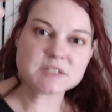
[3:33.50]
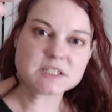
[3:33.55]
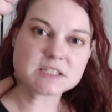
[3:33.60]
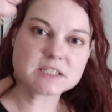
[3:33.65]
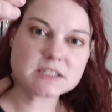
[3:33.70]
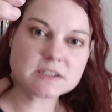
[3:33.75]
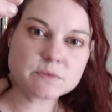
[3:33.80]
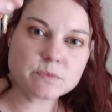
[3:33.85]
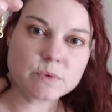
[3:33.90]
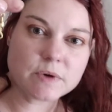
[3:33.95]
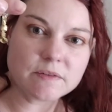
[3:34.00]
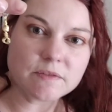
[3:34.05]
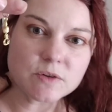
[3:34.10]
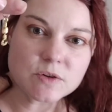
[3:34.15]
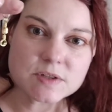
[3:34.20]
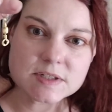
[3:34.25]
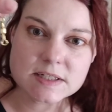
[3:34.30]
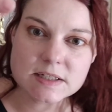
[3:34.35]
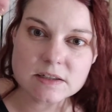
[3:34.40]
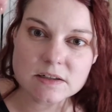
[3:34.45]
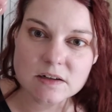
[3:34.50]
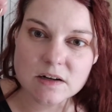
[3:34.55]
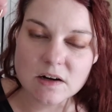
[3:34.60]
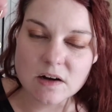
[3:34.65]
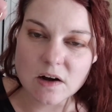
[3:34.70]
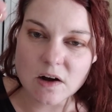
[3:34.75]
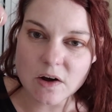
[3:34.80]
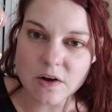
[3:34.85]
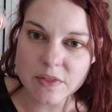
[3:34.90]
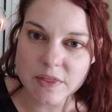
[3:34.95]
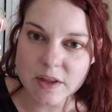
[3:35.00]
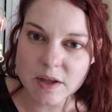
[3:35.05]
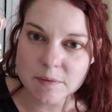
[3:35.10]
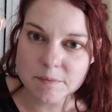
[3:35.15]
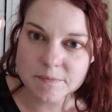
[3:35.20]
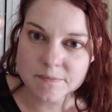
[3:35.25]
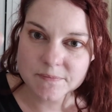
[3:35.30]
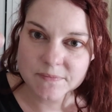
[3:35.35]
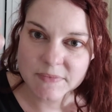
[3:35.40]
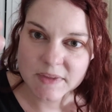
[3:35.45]
with swivels on
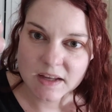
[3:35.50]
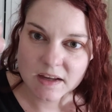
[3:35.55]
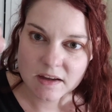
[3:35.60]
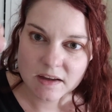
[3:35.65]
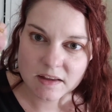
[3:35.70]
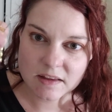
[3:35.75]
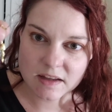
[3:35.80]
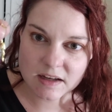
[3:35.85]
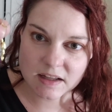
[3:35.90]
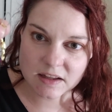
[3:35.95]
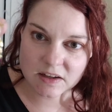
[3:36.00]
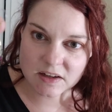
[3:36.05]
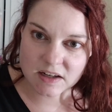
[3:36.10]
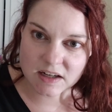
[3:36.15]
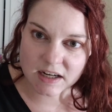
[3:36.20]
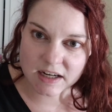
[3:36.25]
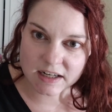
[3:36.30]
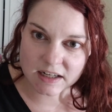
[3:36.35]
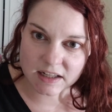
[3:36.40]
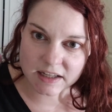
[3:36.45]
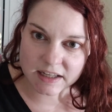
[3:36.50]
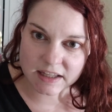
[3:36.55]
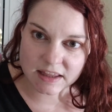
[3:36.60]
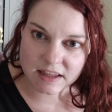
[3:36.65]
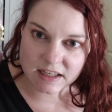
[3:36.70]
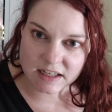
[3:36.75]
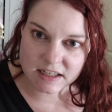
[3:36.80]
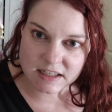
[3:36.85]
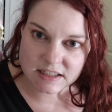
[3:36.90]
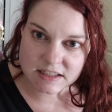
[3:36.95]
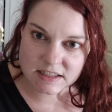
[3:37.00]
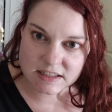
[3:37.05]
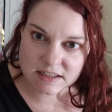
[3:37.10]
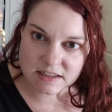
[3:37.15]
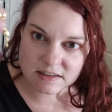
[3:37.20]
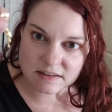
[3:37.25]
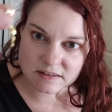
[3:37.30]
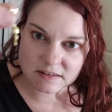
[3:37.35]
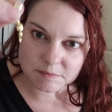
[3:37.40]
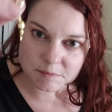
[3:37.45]
them. They can look kind of like
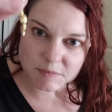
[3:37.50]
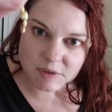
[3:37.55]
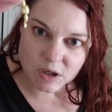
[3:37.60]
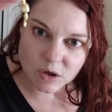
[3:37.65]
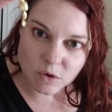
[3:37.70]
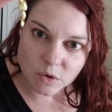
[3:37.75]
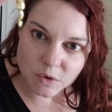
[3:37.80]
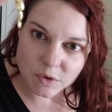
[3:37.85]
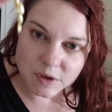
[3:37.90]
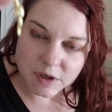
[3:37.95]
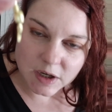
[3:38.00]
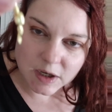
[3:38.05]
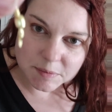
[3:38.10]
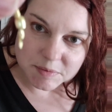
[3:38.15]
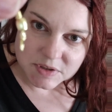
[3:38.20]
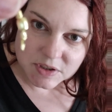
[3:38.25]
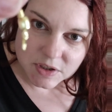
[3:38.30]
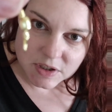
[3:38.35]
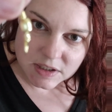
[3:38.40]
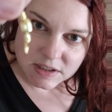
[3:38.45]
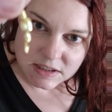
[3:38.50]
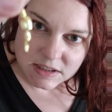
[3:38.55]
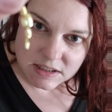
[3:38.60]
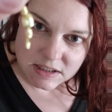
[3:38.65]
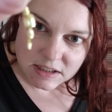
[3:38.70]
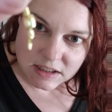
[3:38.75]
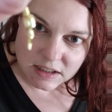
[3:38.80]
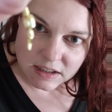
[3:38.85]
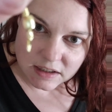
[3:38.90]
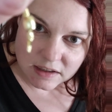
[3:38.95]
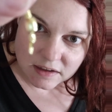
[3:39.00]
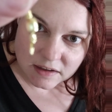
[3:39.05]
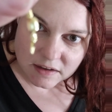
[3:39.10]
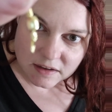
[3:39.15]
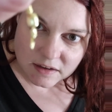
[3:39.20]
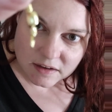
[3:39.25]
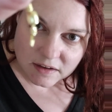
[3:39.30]
this. I'll hold it up so you can see.